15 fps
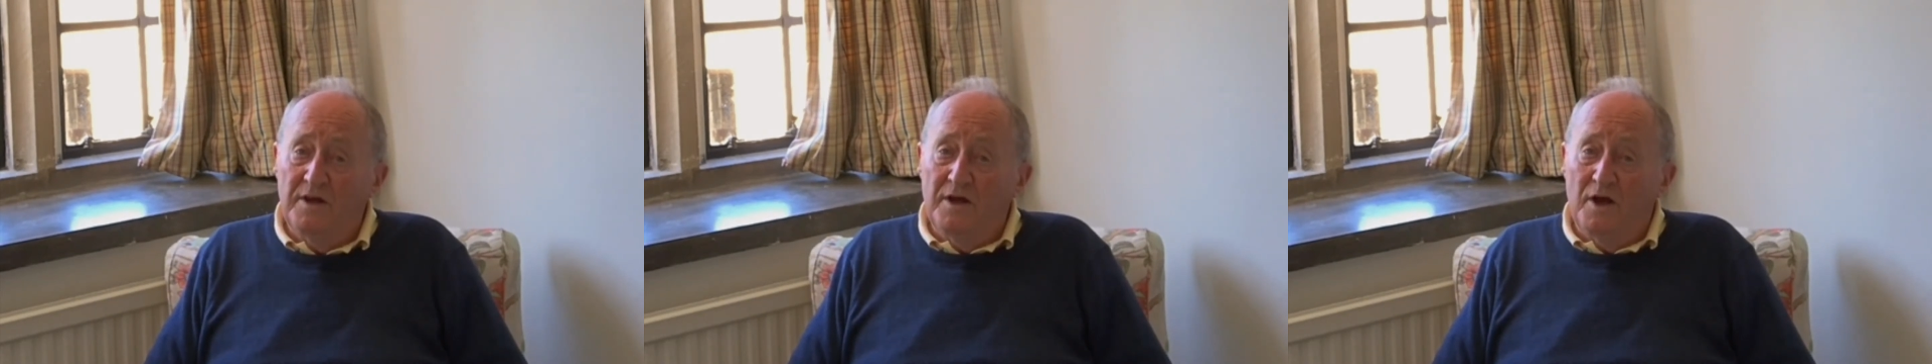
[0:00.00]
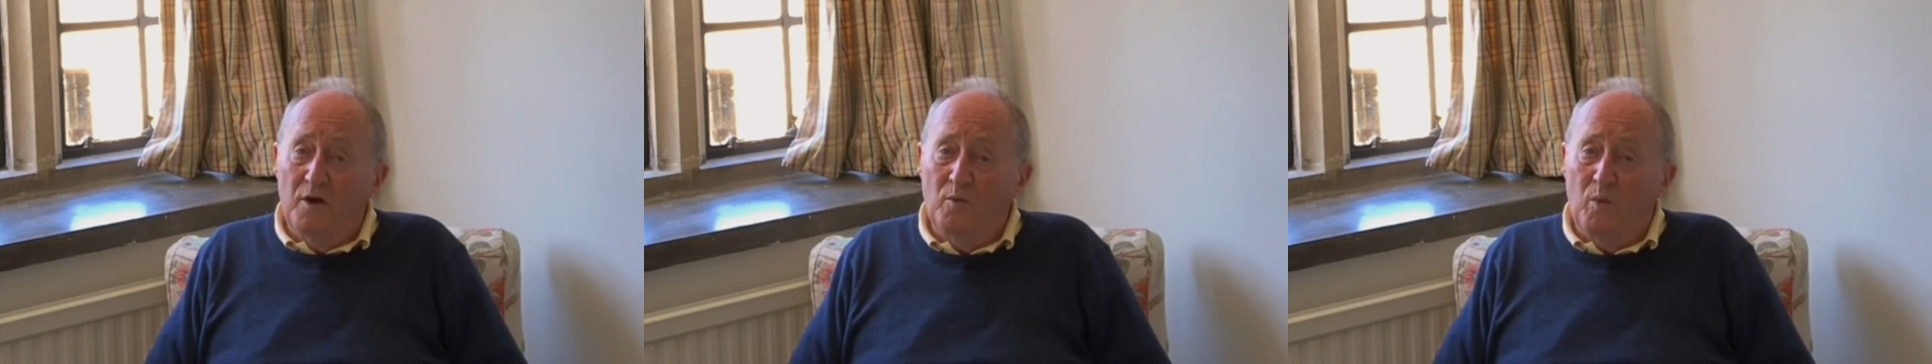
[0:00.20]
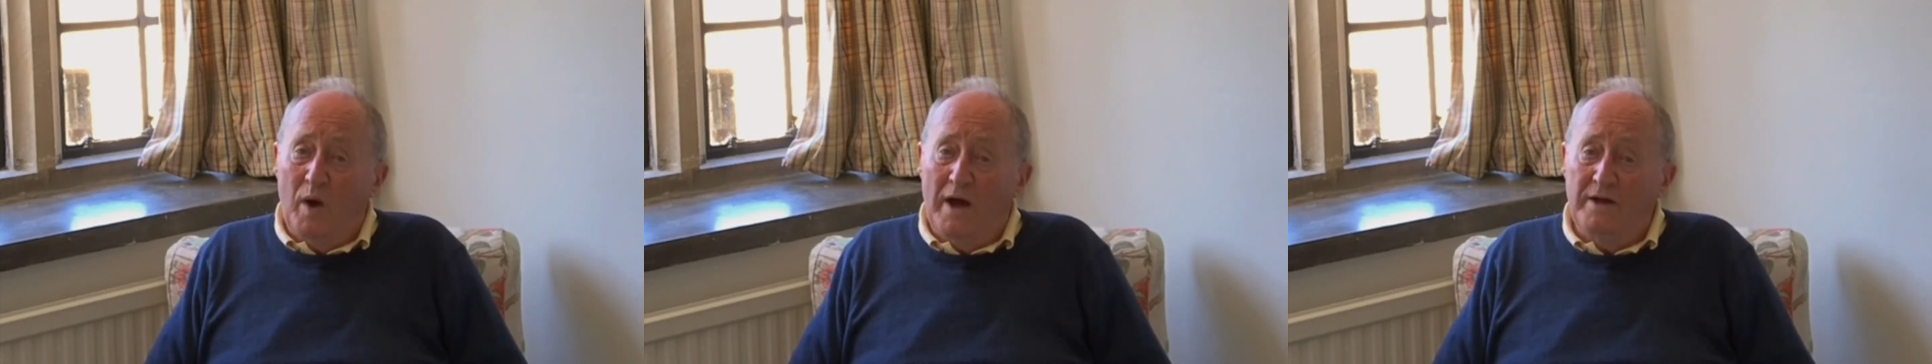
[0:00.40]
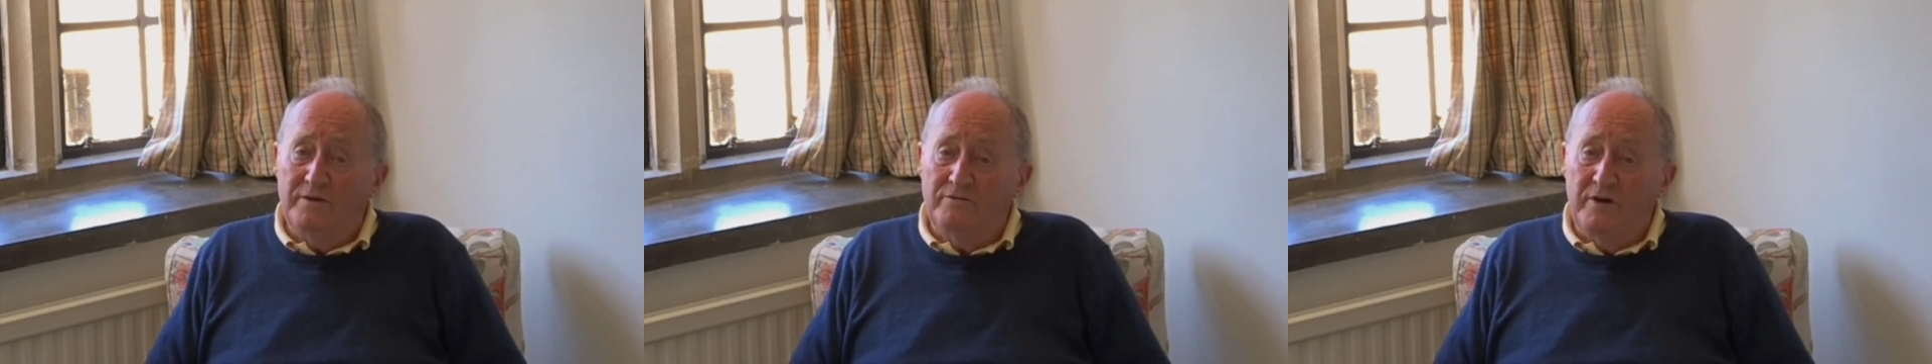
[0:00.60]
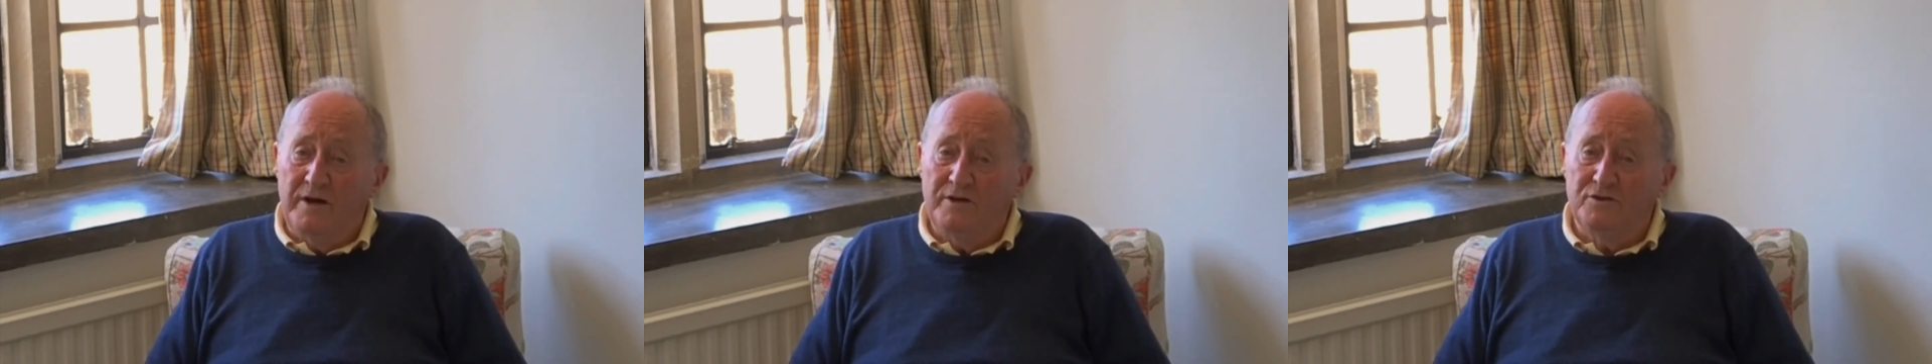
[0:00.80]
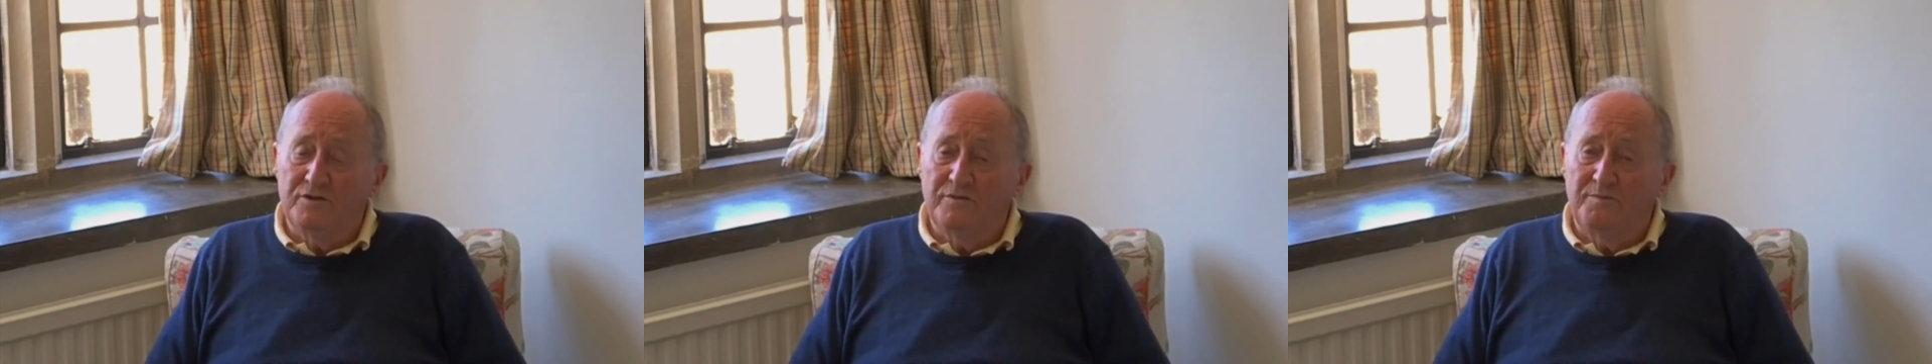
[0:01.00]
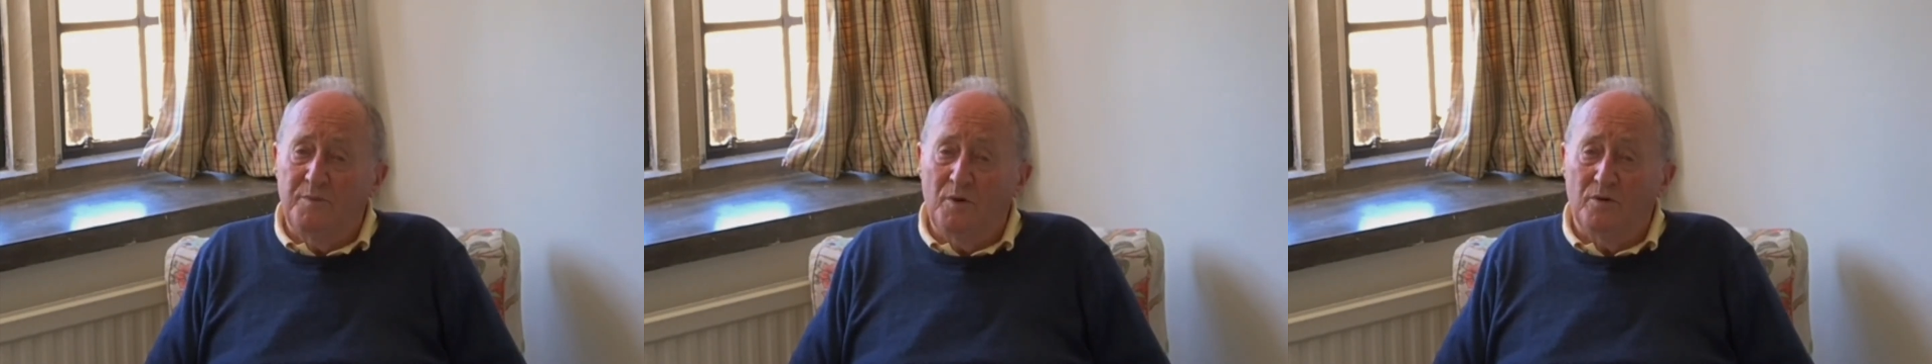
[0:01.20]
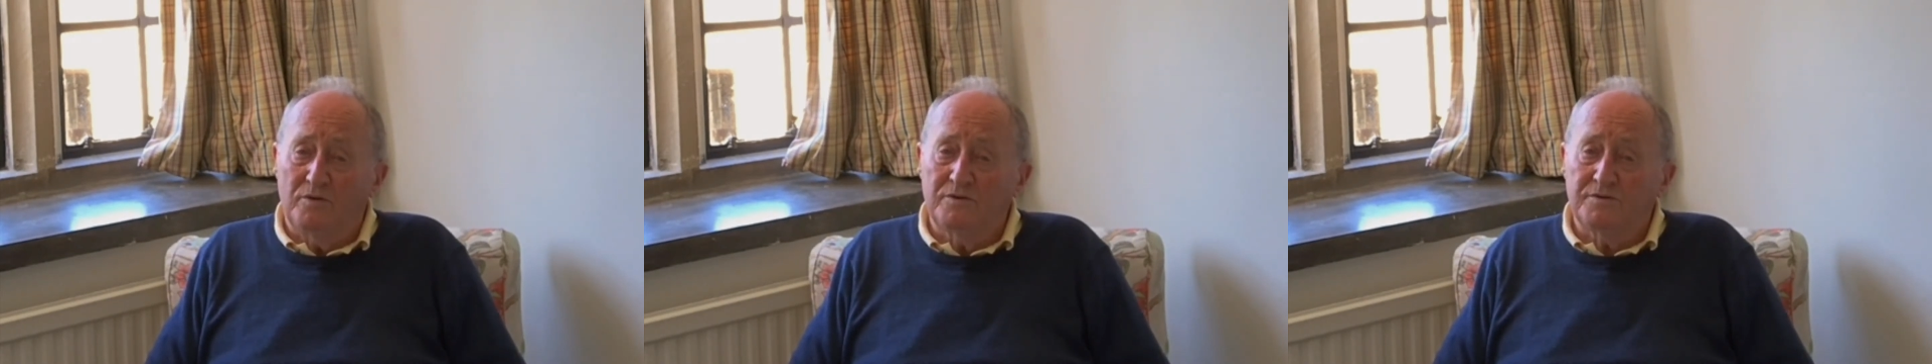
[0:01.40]
a wide range of
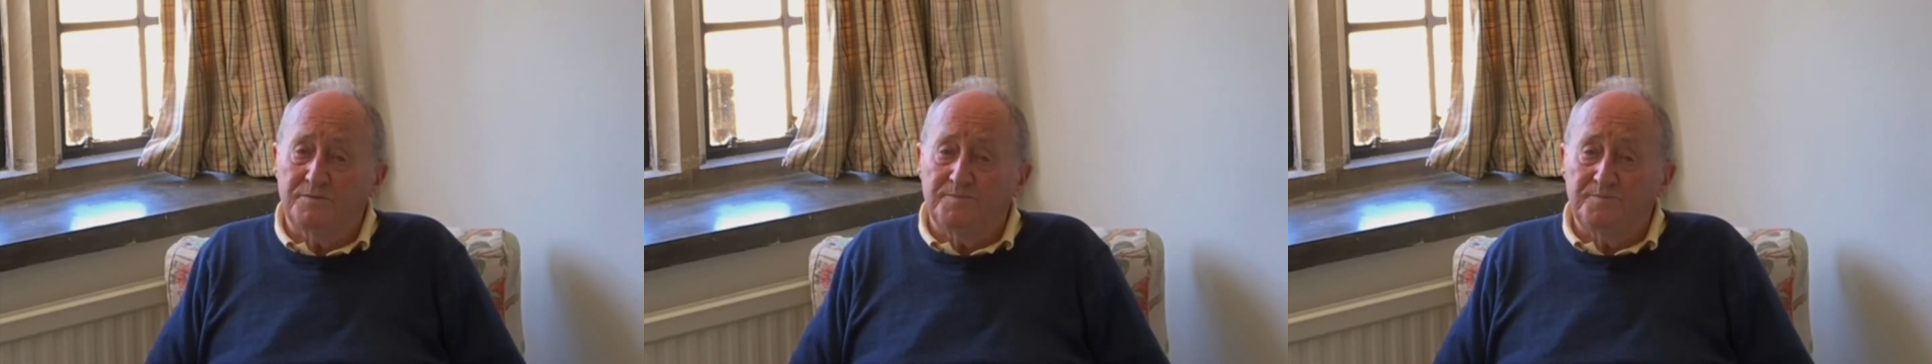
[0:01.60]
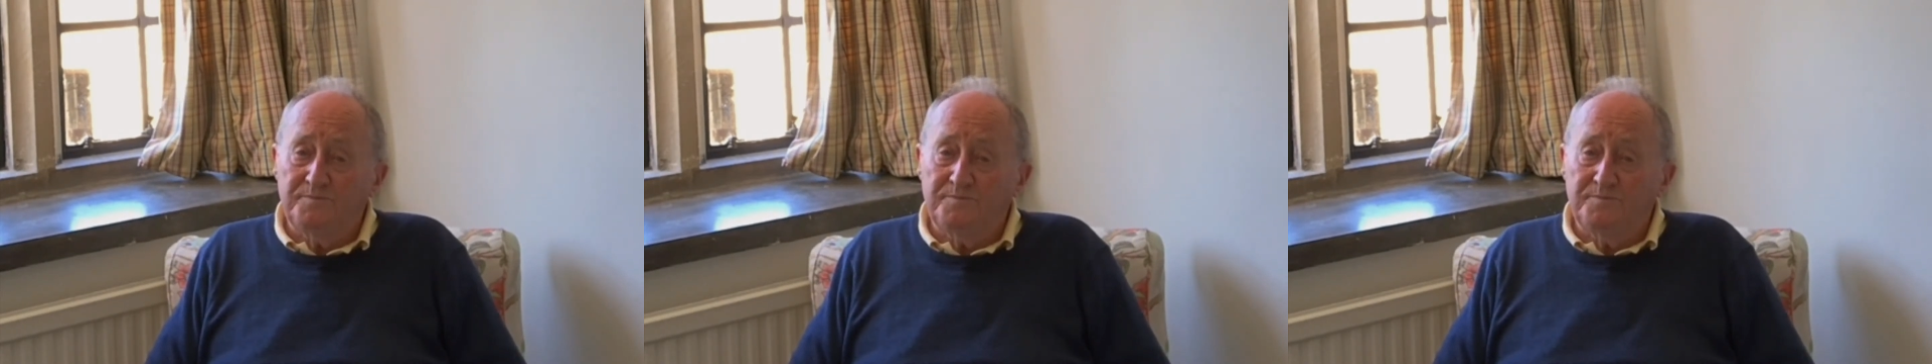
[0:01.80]
books.